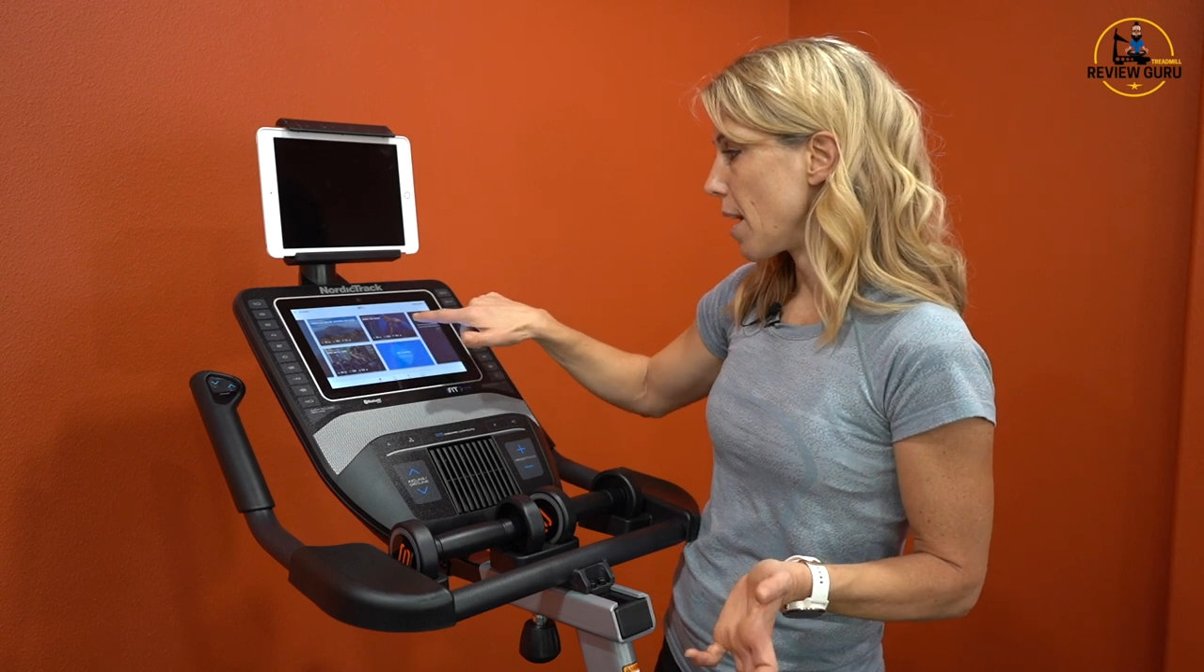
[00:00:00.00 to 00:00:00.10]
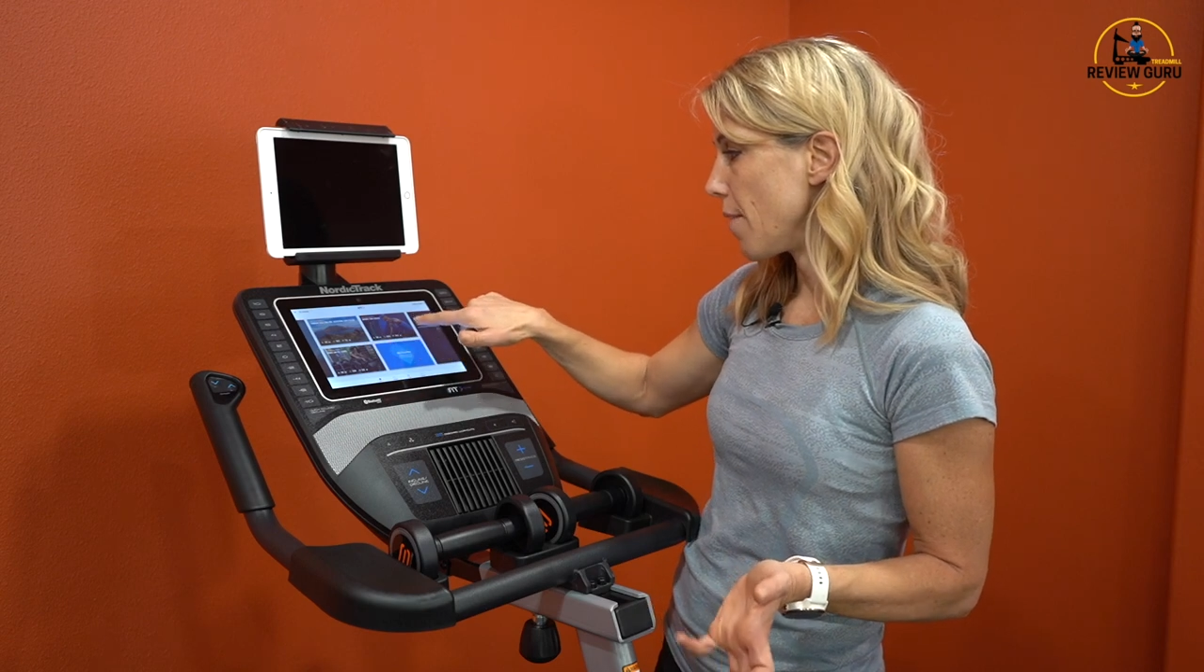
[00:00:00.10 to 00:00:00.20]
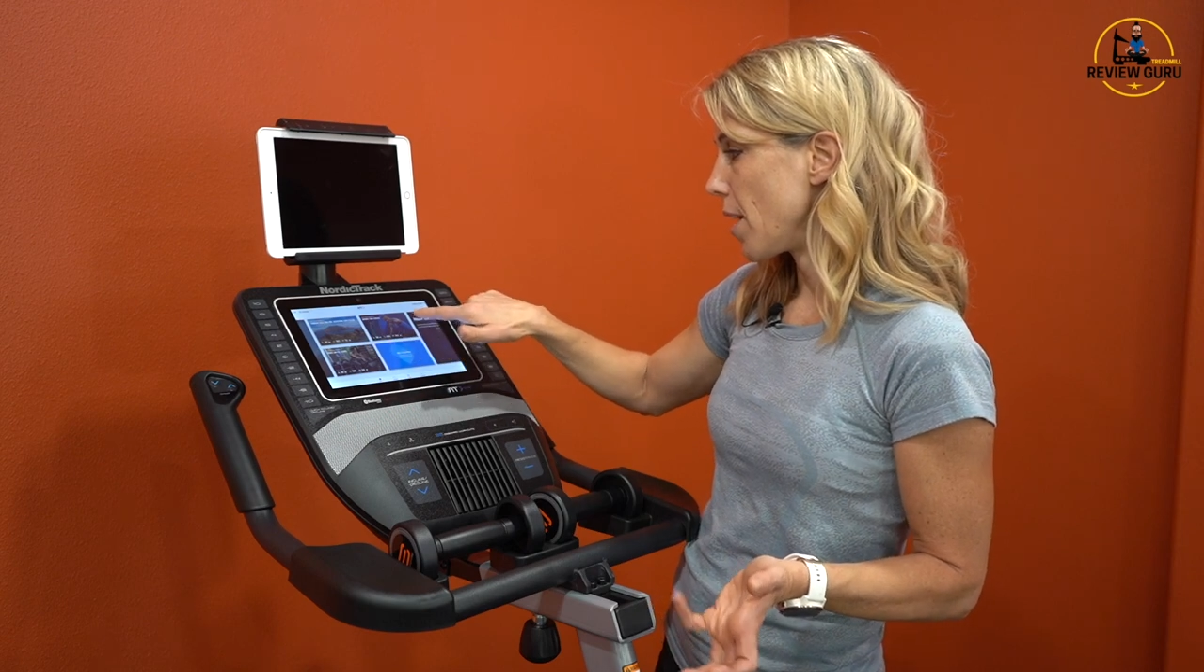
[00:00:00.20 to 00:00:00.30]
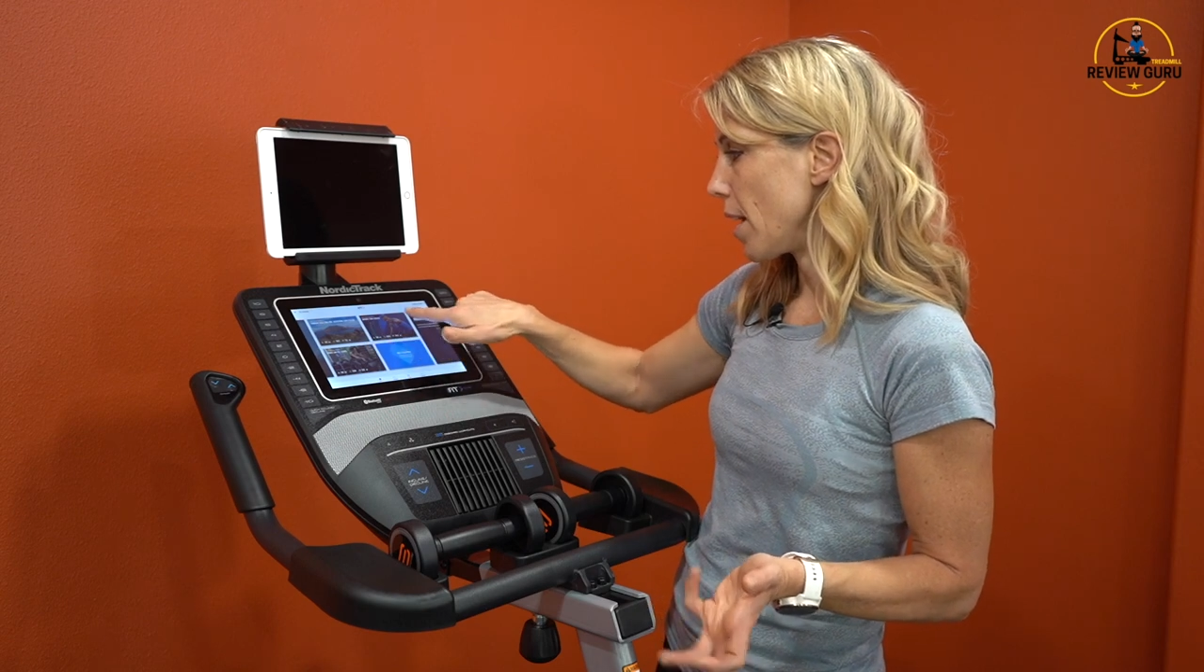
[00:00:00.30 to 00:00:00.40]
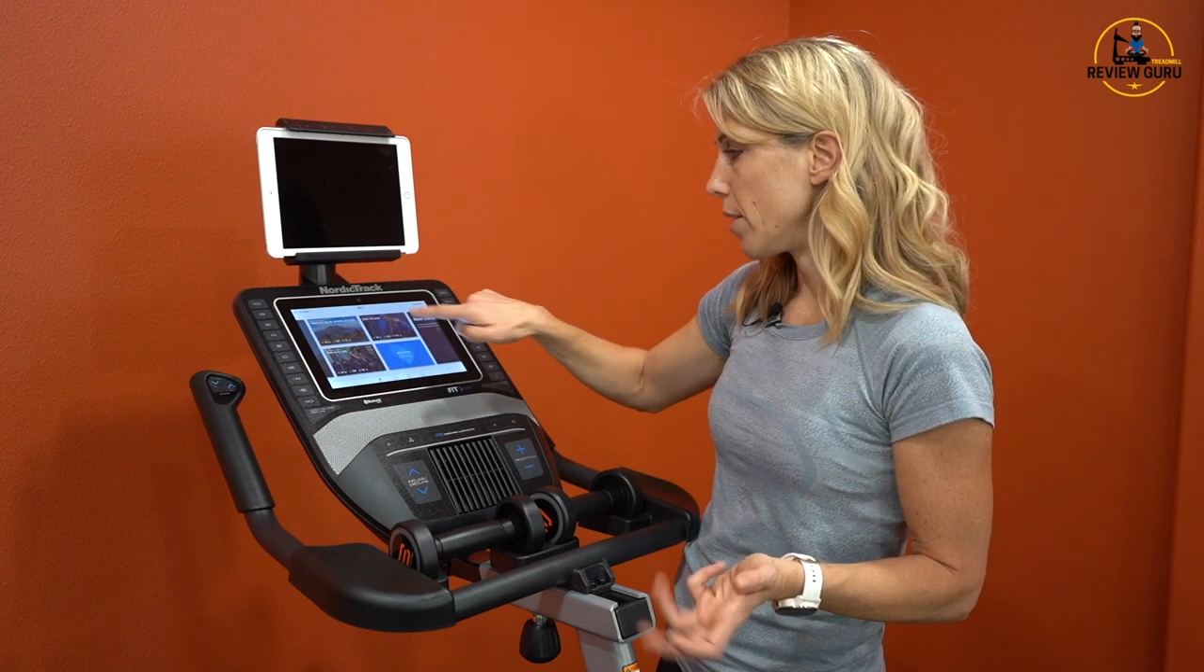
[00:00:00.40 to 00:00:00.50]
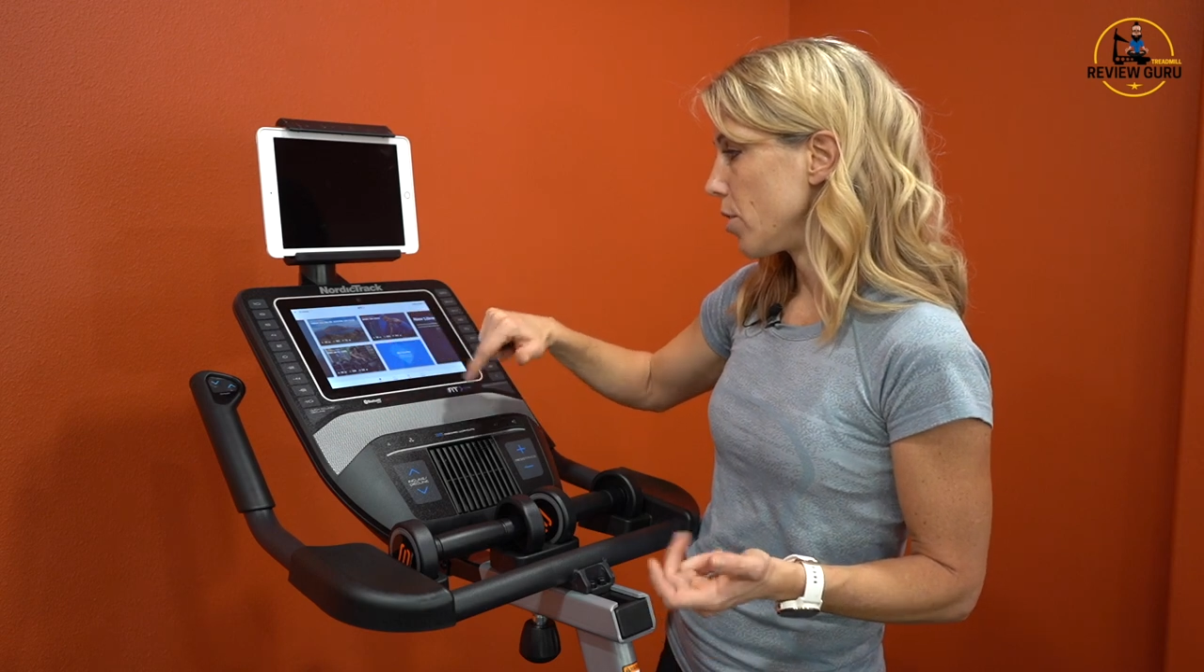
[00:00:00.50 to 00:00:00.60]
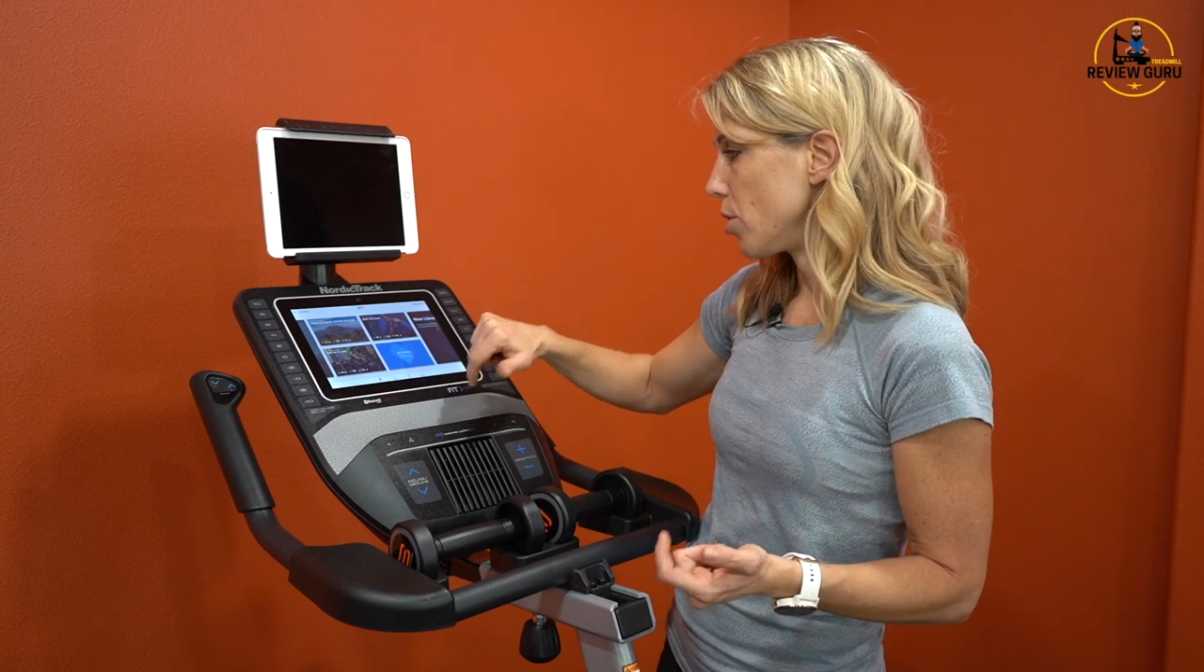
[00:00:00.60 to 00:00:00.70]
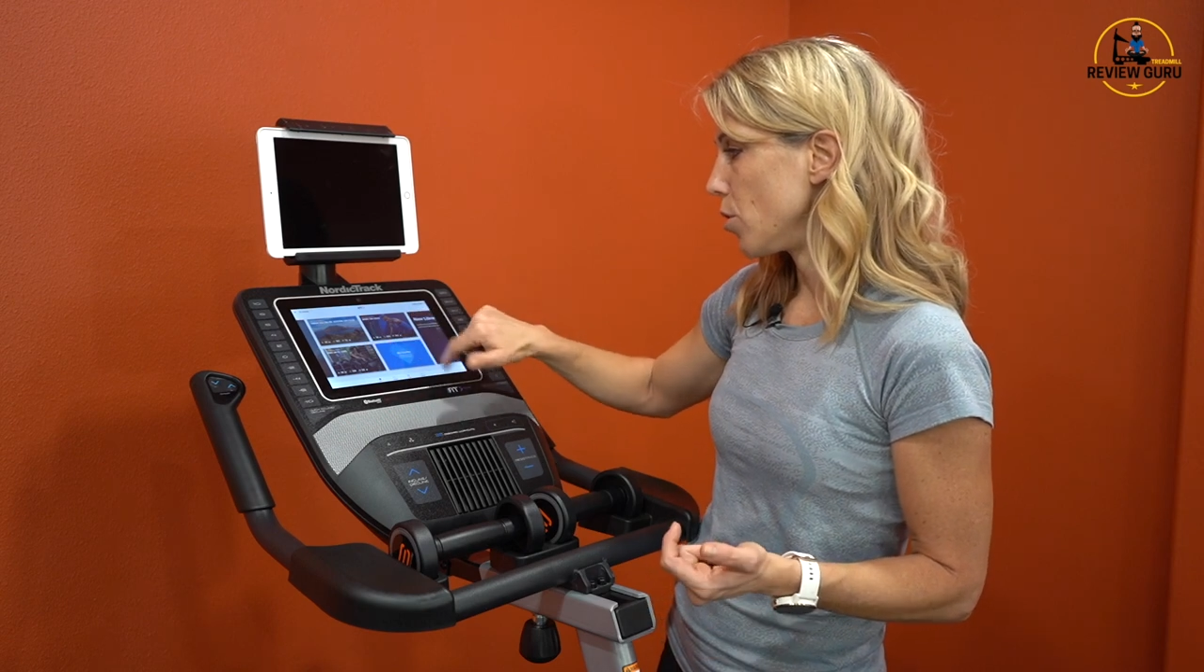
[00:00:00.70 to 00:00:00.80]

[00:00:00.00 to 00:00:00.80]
and then